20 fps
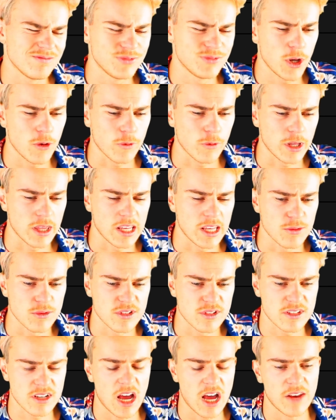Not really. It was
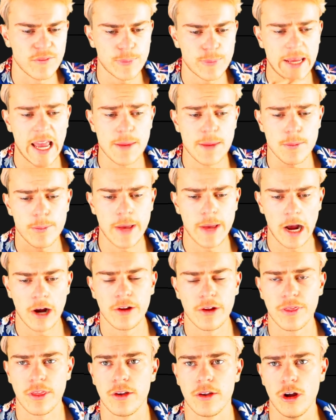just kind of became
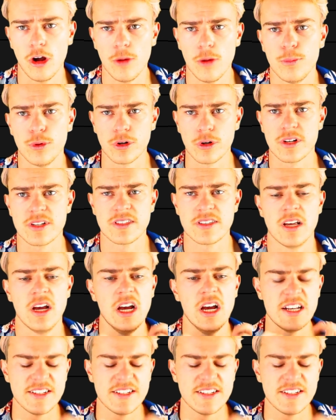apparent that her books